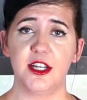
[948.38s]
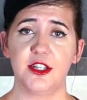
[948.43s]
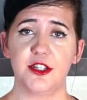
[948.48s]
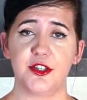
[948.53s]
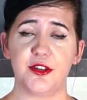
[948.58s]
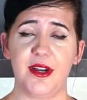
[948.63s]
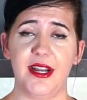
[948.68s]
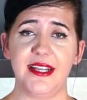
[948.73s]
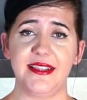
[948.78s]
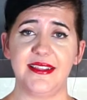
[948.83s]

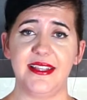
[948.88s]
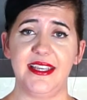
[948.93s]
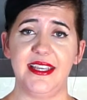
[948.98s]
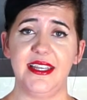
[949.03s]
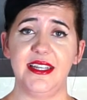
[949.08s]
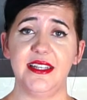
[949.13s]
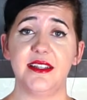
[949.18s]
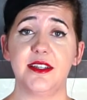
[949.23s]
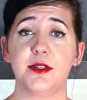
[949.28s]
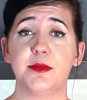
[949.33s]
Crank the
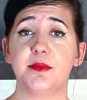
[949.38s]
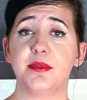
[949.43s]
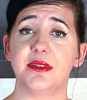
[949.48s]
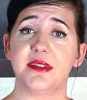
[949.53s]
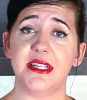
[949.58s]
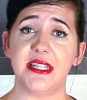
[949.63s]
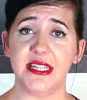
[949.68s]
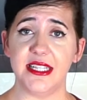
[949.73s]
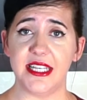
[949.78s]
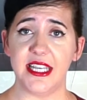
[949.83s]
heat
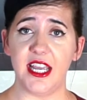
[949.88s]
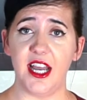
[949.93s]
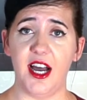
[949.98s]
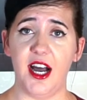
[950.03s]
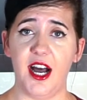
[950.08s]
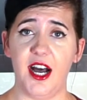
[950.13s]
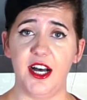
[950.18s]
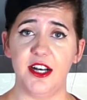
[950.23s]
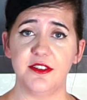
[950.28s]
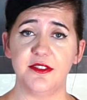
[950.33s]
completely
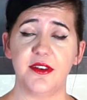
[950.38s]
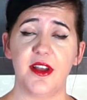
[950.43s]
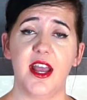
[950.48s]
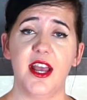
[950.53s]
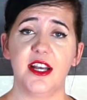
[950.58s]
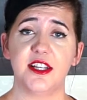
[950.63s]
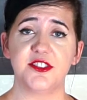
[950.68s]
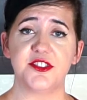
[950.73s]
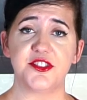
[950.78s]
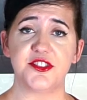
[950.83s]
off,
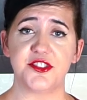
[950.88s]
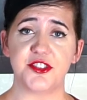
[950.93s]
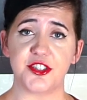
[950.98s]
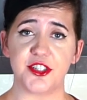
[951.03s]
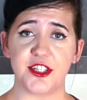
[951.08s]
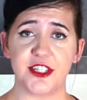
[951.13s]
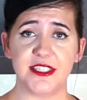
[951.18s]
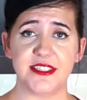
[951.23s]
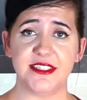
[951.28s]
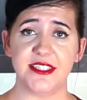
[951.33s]
stir it